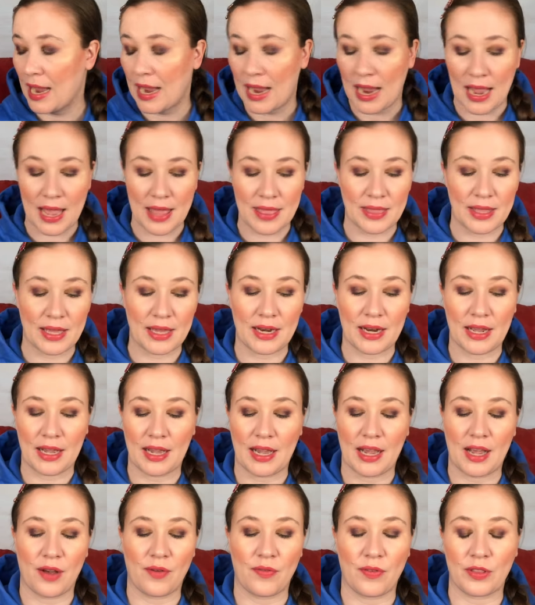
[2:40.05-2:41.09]
And then I
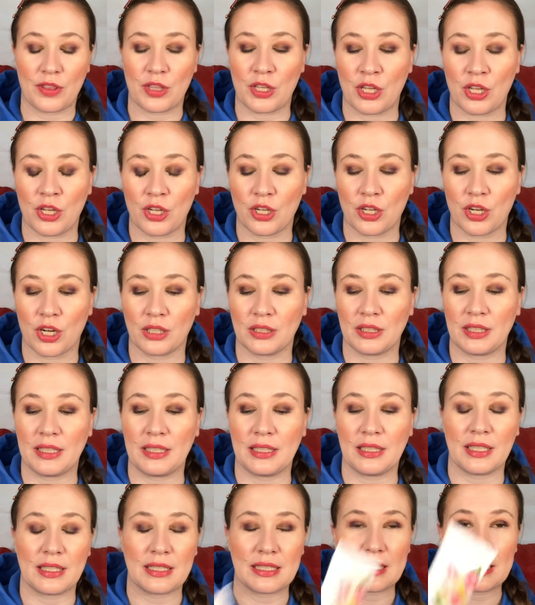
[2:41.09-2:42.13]
have the Yardley
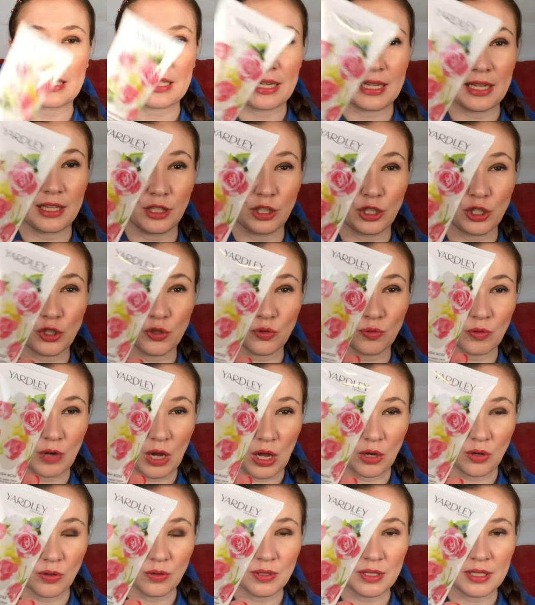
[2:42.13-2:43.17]
London English
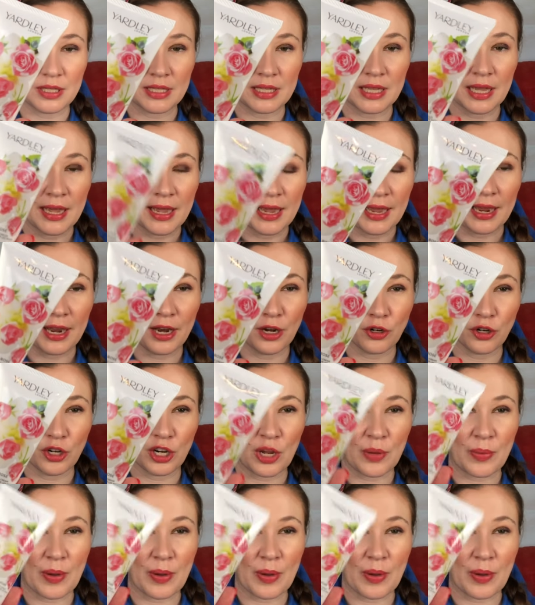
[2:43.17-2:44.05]
Rose hand cream.